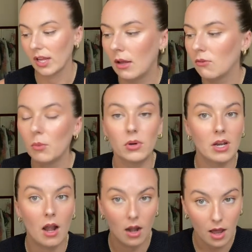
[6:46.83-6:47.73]
Now, if you put
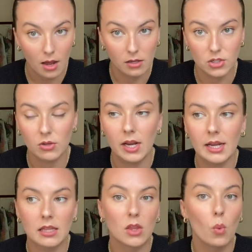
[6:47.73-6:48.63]
in a lot, you kind of
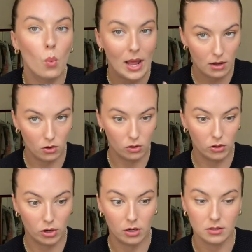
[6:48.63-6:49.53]
get the wet look
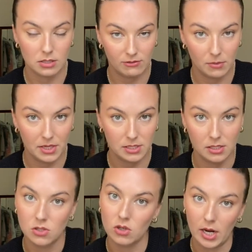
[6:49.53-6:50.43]
curls, if that makes
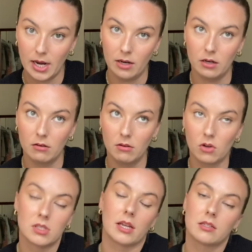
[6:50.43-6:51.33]
sense. So your hair
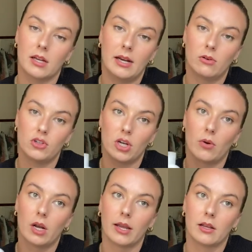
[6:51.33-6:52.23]
looks like it's kind of out of the
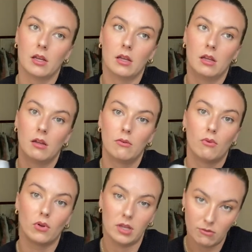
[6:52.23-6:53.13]
shower, like
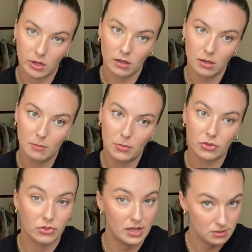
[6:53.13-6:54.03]
for the evening.
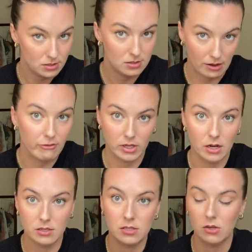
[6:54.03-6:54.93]
But that's definitely
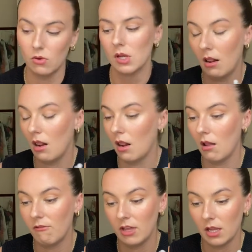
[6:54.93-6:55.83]
nice too.
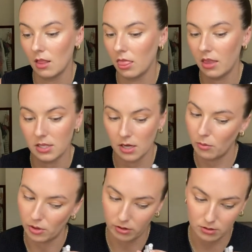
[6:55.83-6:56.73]
Loving these hair
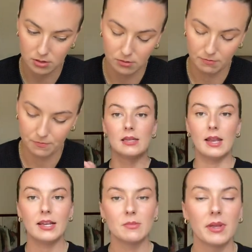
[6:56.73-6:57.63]
products.
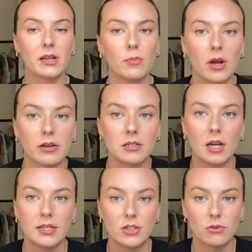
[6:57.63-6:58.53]
Next makeup product
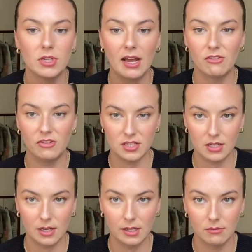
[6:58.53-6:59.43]
I don't have
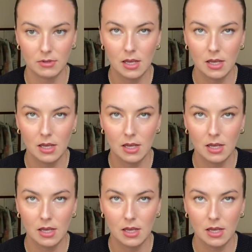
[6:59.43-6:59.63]
physically.